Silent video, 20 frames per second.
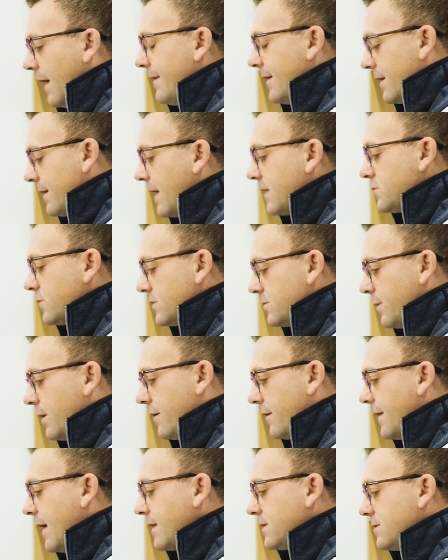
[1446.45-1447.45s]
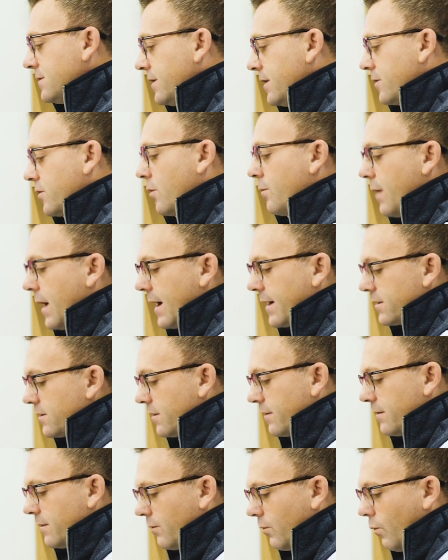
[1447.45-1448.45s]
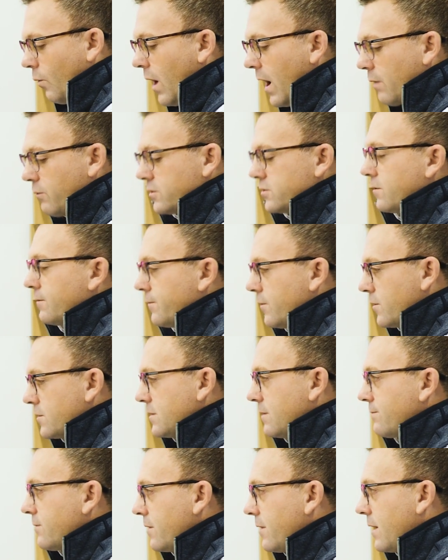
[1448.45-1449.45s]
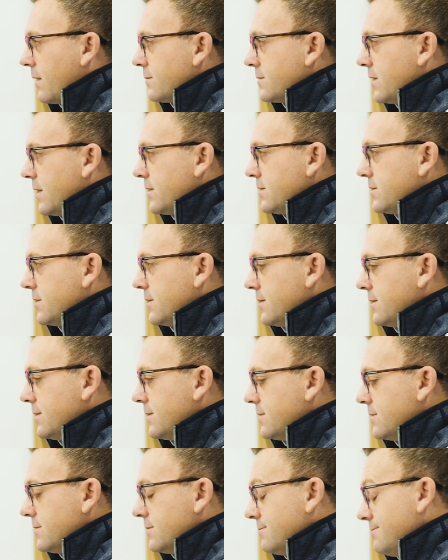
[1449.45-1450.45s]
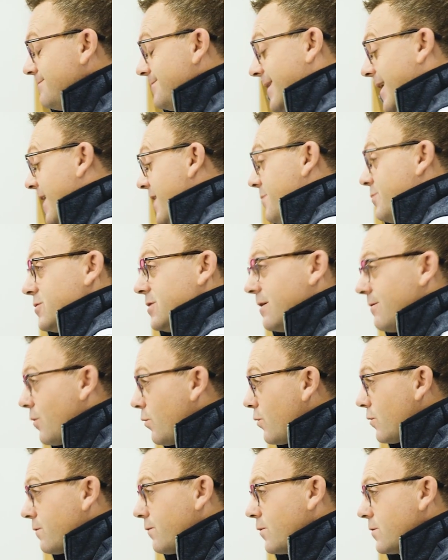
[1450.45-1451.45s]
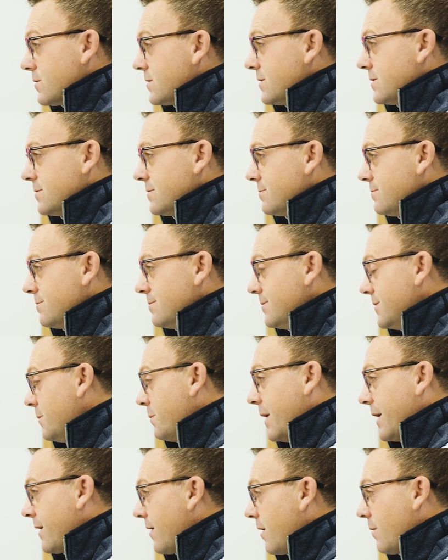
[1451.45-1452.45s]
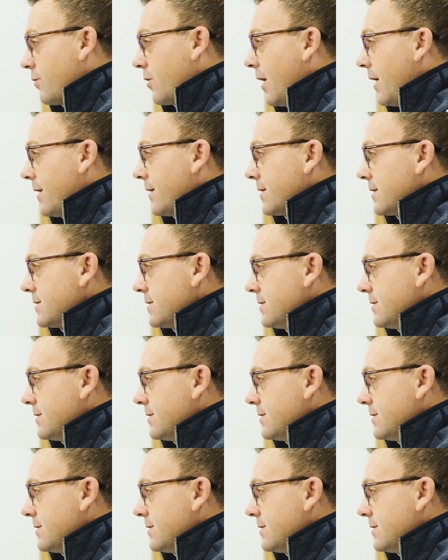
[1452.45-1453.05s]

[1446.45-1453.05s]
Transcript: I think that's what it's about. And that's, you know, go back to why we're so focused on frontline obsession mm-hmm. is 80% of our workforce is you are making our products.